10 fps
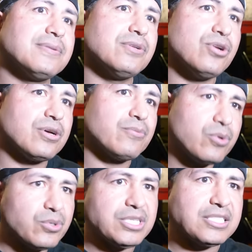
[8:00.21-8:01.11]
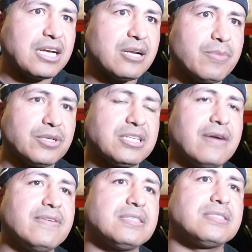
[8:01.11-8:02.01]
Look, we were just talking about
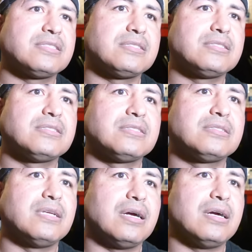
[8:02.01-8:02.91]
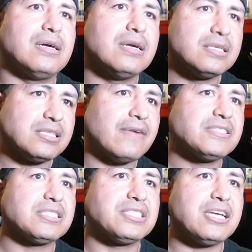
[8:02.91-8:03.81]
Chavez,
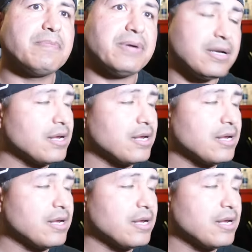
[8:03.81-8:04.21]
Chavez's chin, but